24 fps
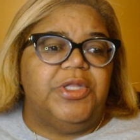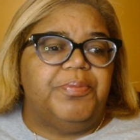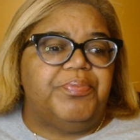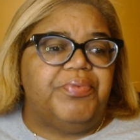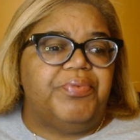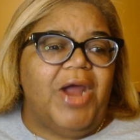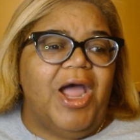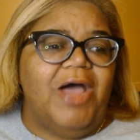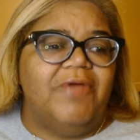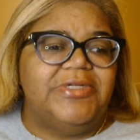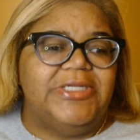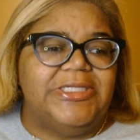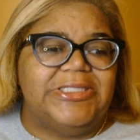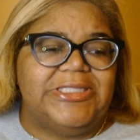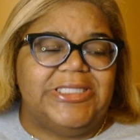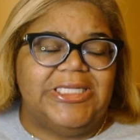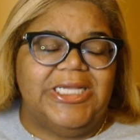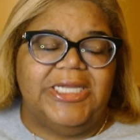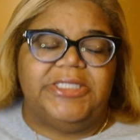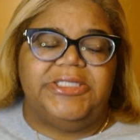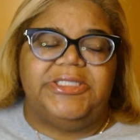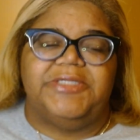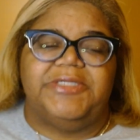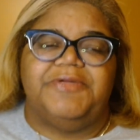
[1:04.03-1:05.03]
a private
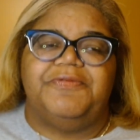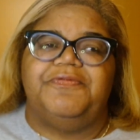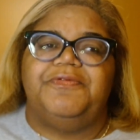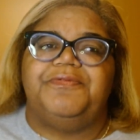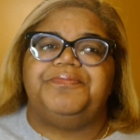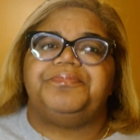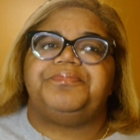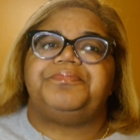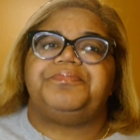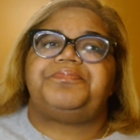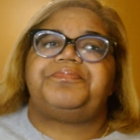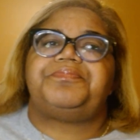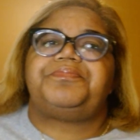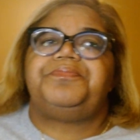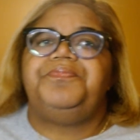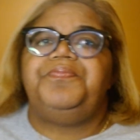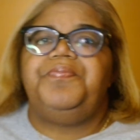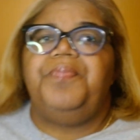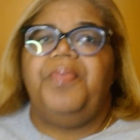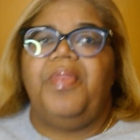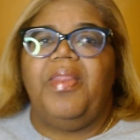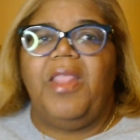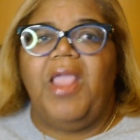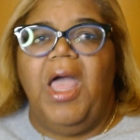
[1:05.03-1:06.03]
detective.
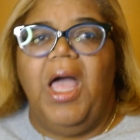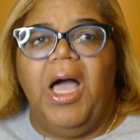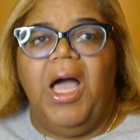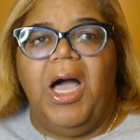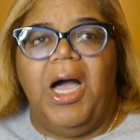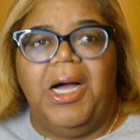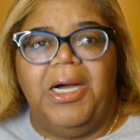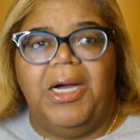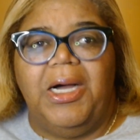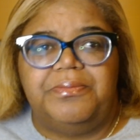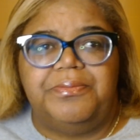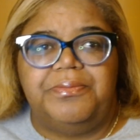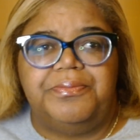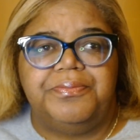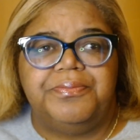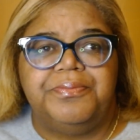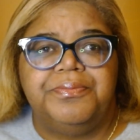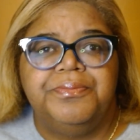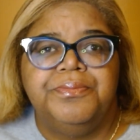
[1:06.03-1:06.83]
Um,